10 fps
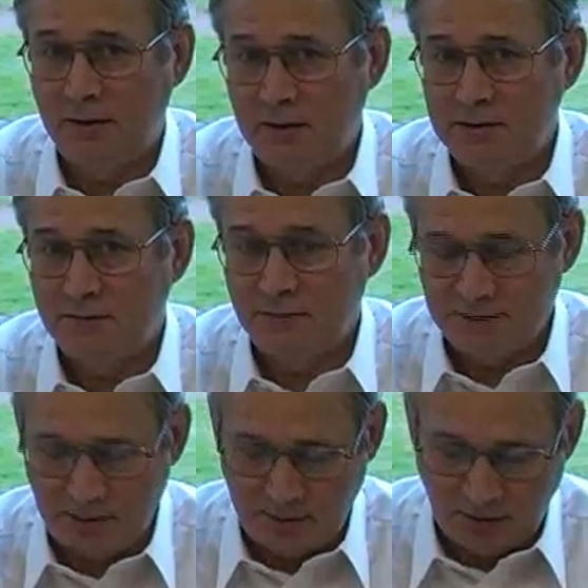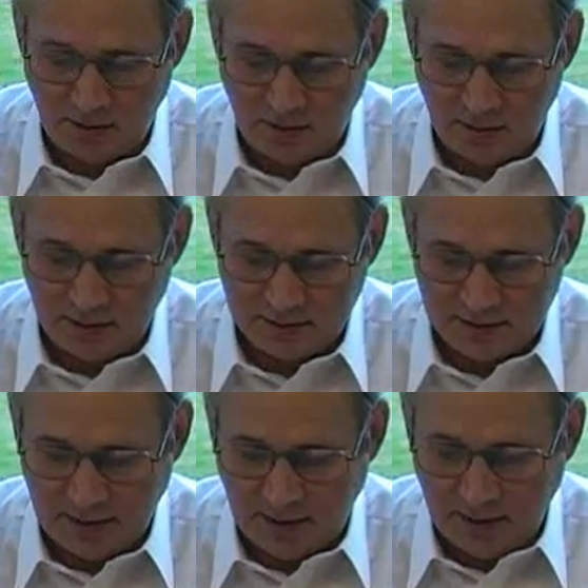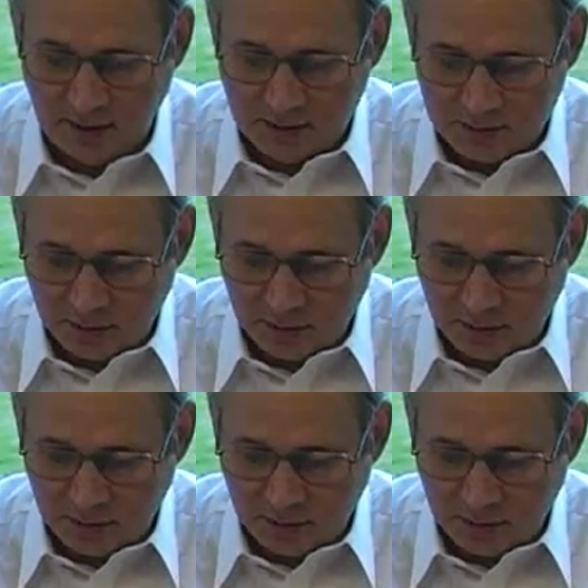at least for some alcoholics. So